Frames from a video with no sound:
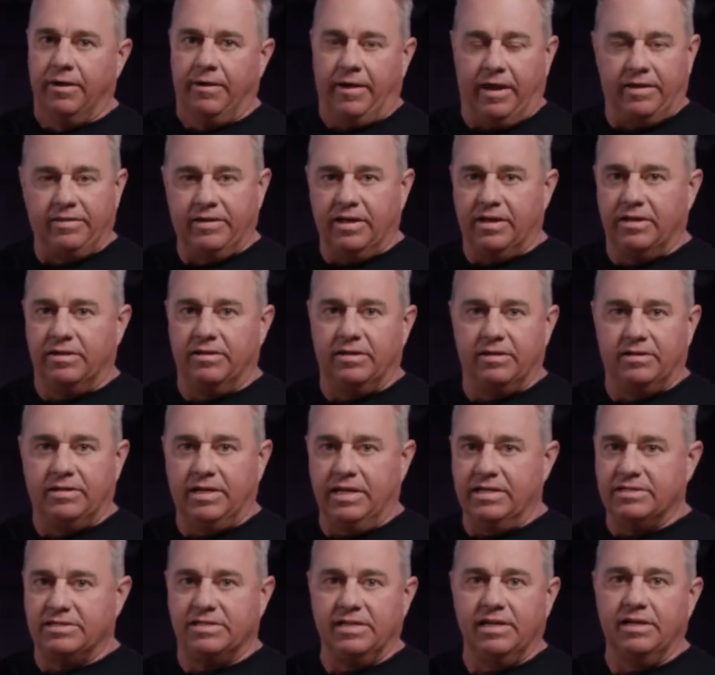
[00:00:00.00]
And then the
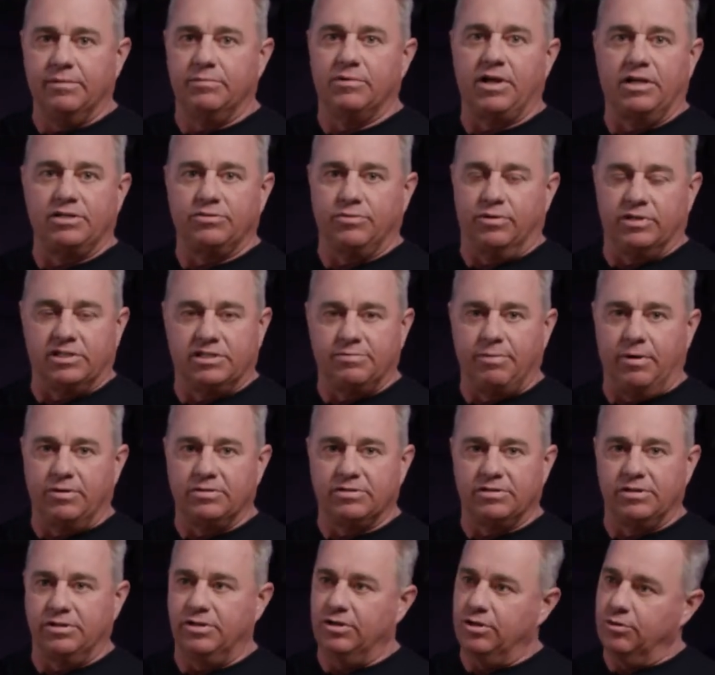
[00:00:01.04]
TCM does what it's
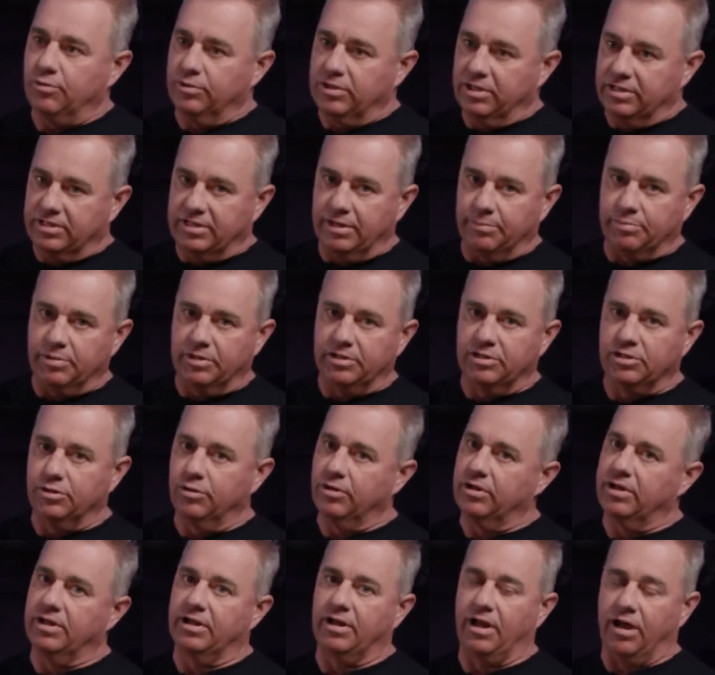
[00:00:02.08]
supposed to do. When you tip into
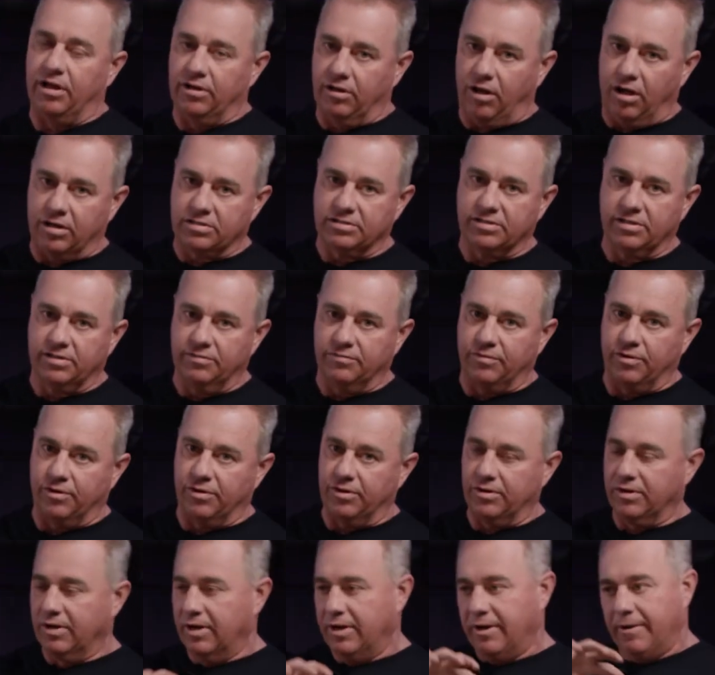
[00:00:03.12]
it, it unlocks the
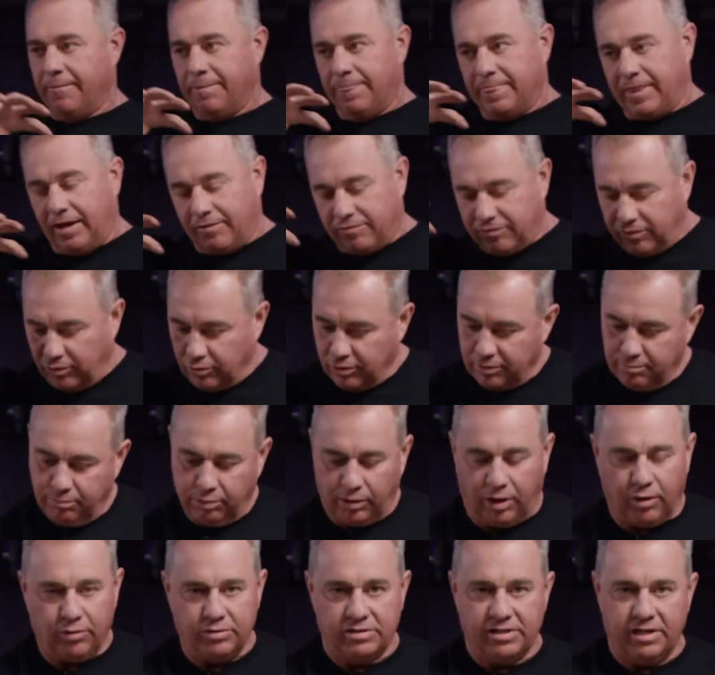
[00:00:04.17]
converter. That fluid
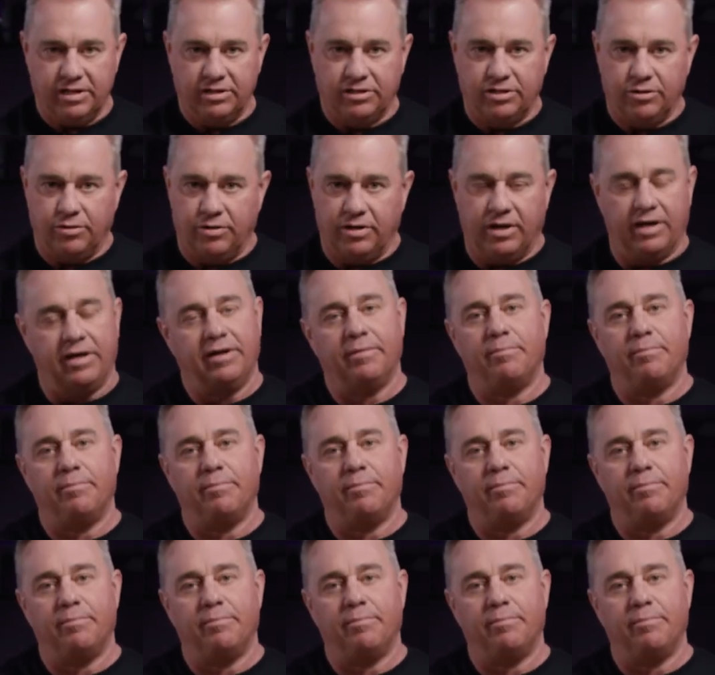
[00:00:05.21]
blows into it, and